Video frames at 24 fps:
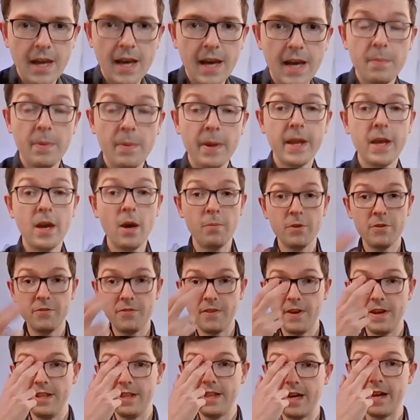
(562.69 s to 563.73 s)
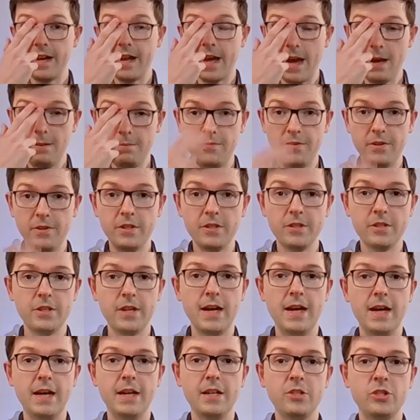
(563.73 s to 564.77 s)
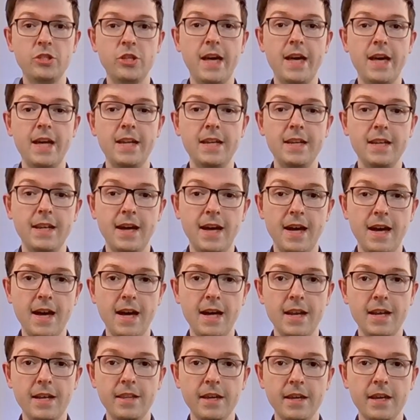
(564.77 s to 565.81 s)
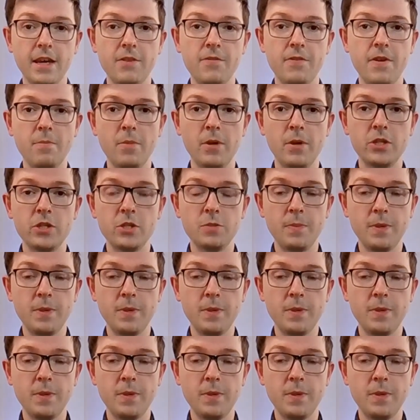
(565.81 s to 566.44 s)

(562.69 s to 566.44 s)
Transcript: But I hope you find that helpful, Chen, and thank you very much.